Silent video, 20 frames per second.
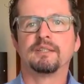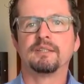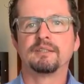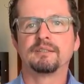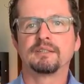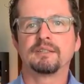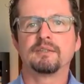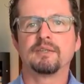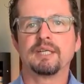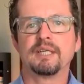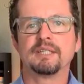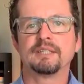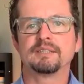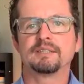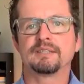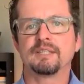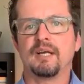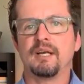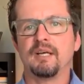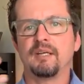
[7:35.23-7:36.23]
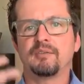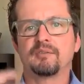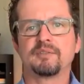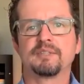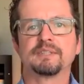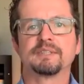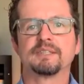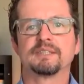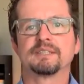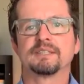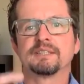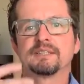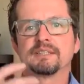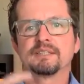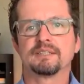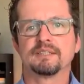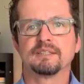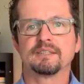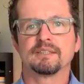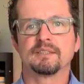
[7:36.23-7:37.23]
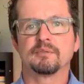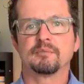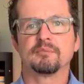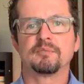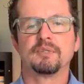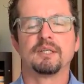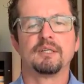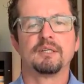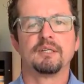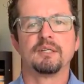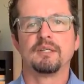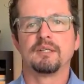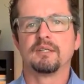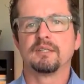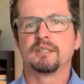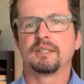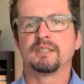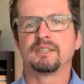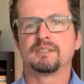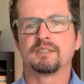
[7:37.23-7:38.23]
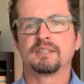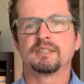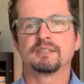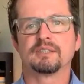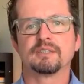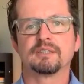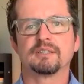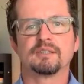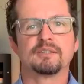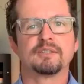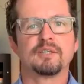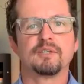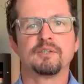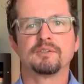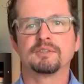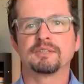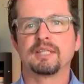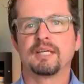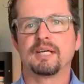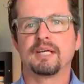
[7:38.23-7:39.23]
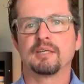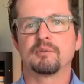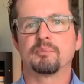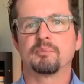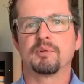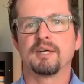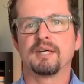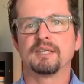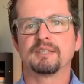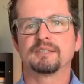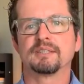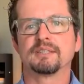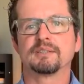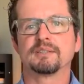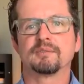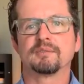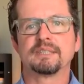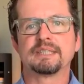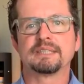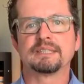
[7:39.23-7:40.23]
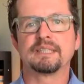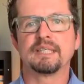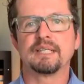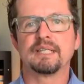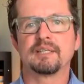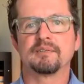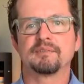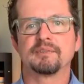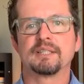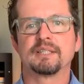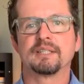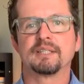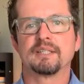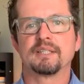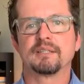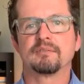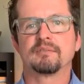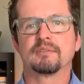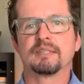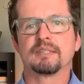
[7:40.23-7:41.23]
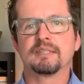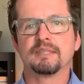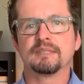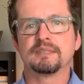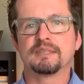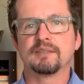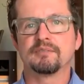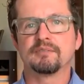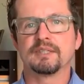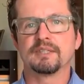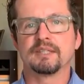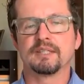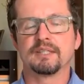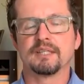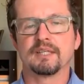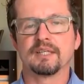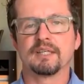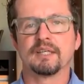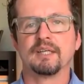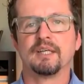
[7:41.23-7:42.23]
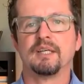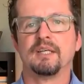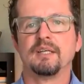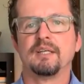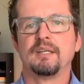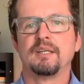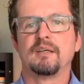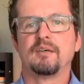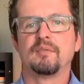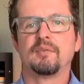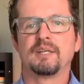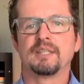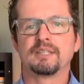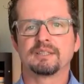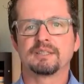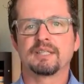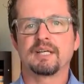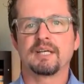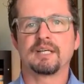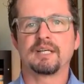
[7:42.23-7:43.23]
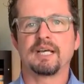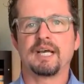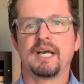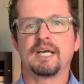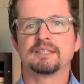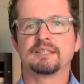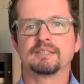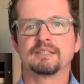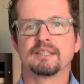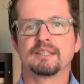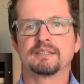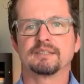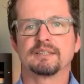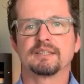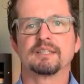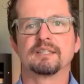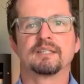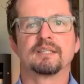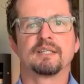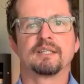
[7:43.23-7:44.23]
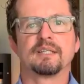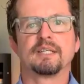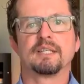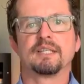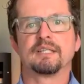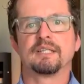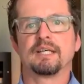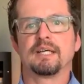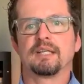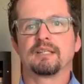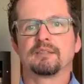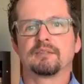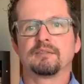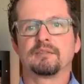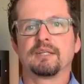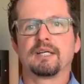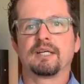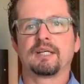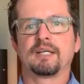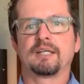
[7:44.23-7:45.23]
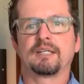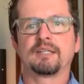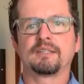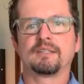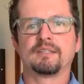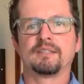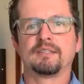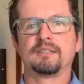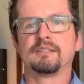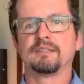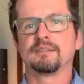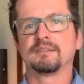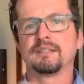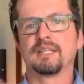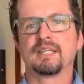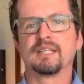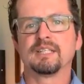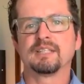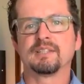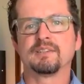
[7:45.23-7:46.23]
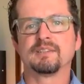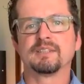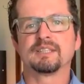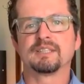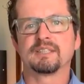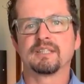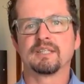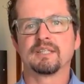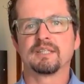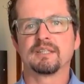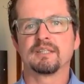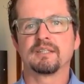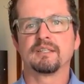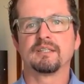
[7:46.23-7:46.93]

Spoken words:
So inside of us is this system that just knows how to process, reset everything, release everything. We just kind of access it, get out of the way, let it do its thing.